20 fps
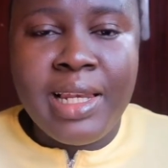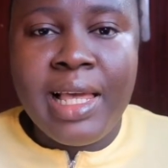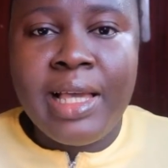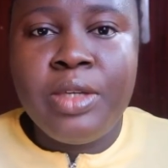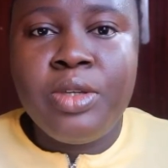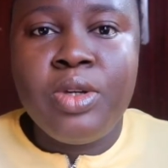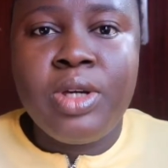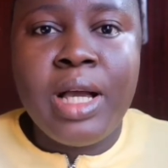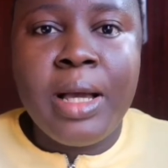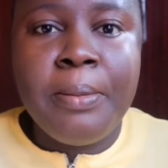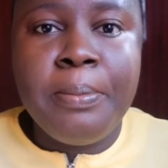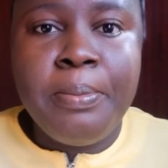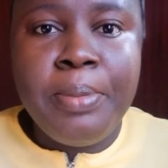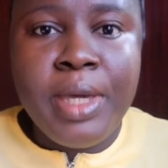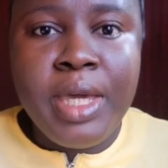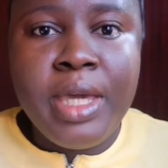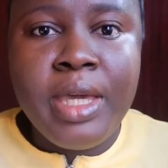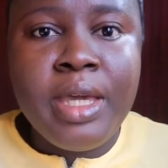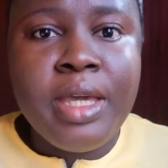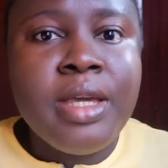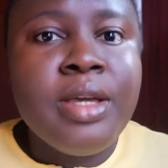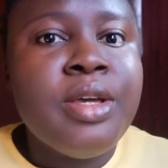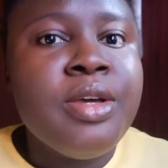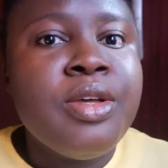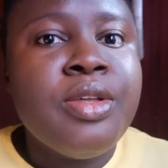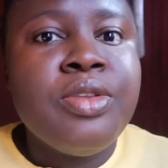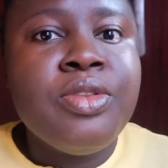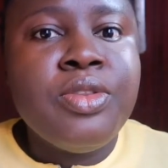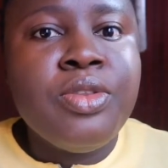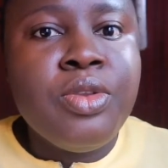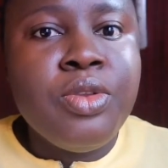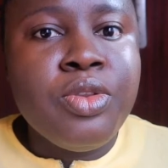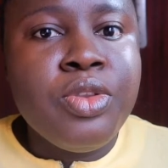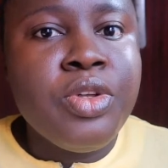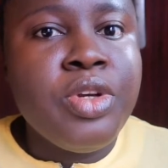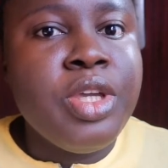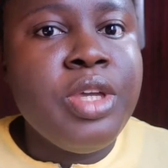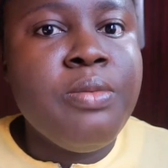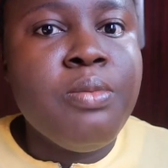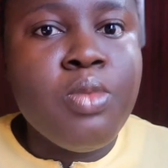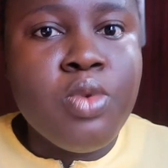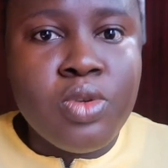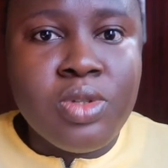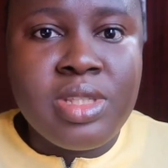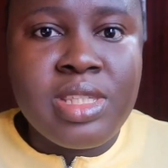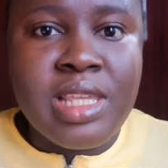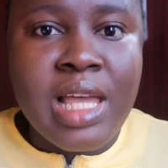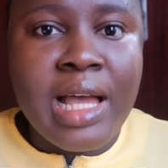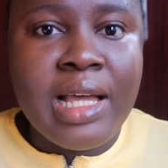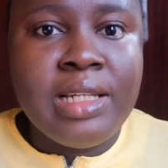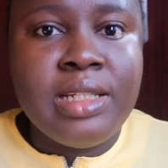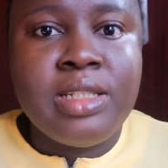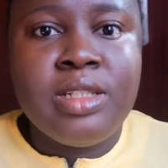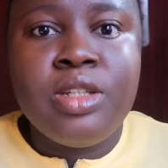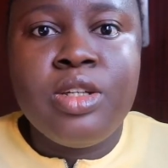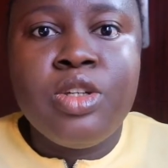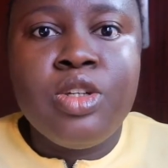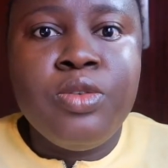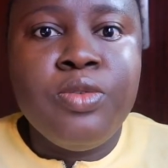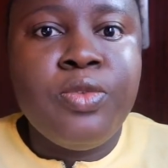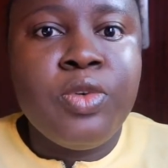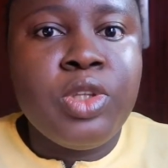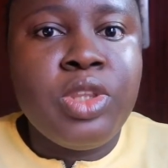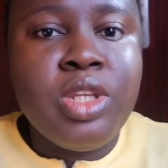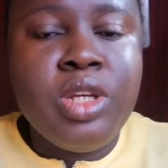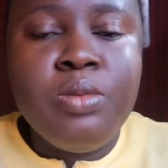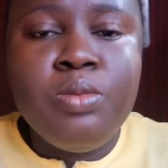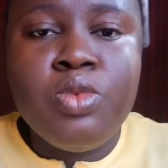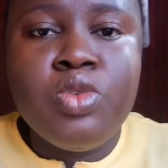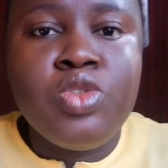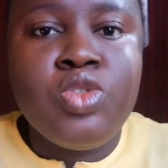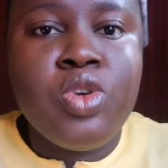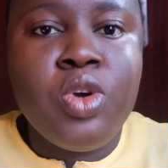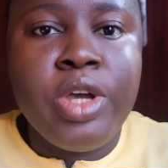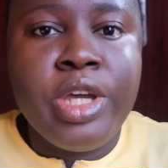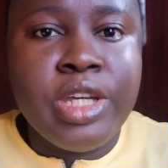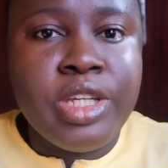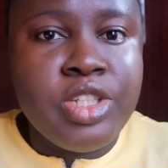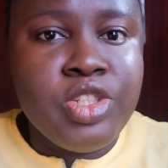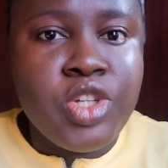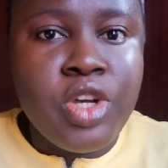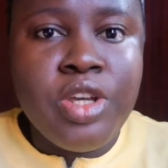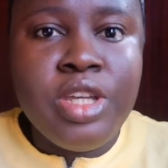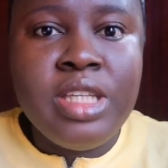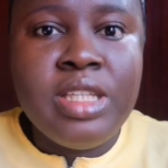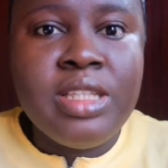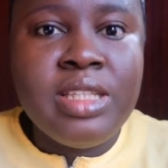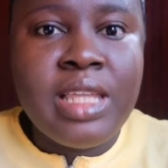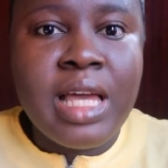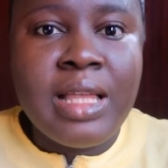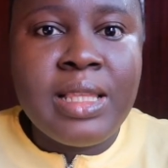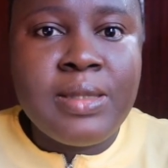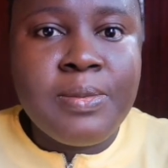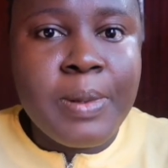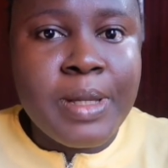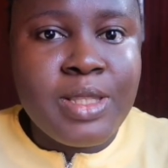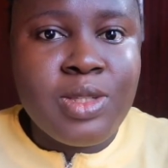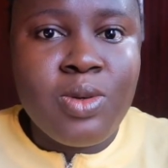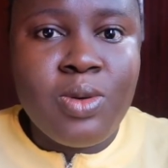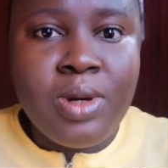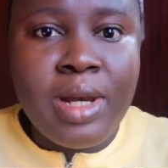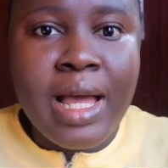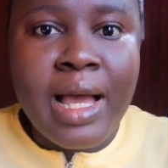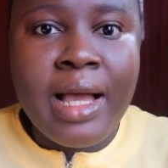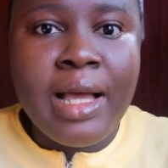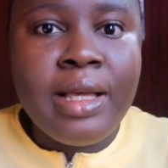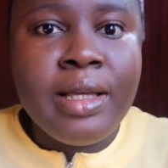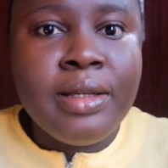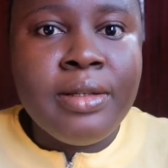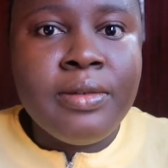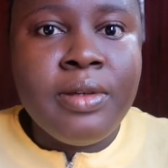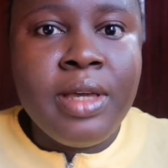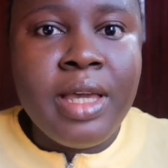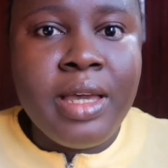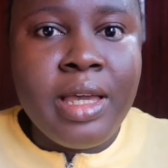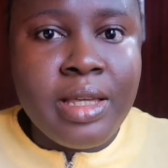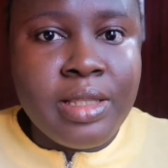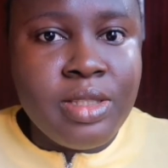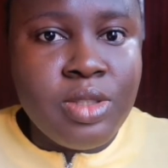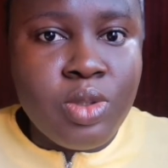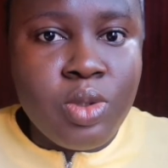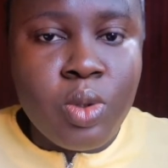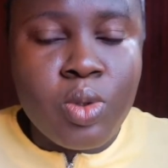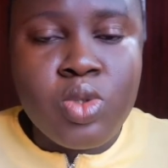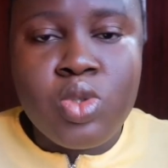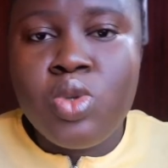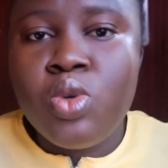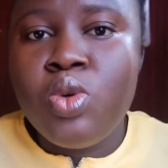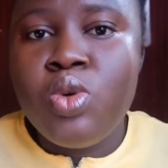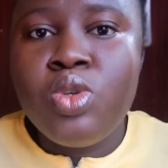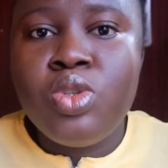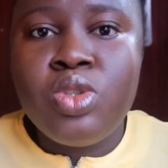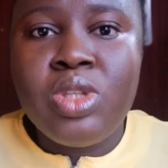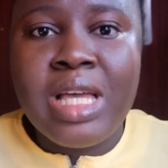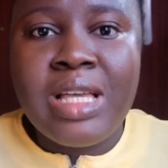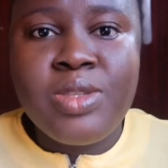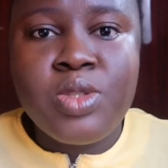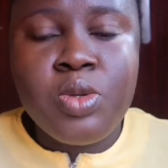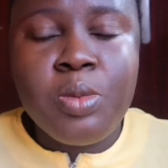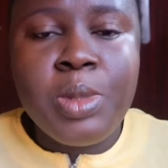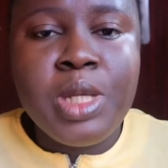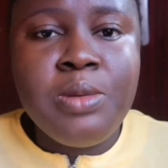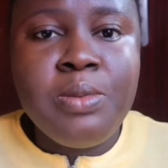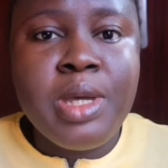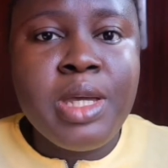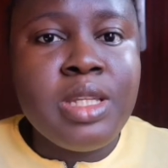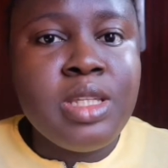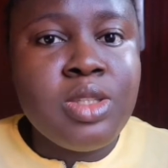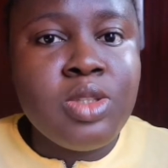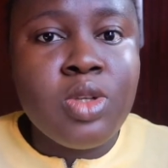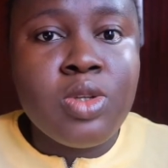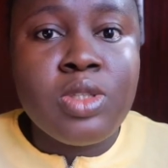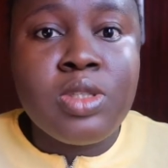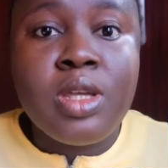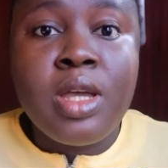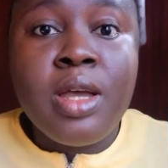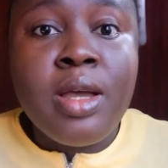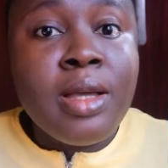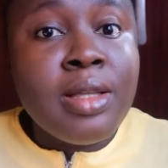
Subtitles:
Like, you can pay 3 months and for 3 months you're enjoying that particular editor. So there are so many editors.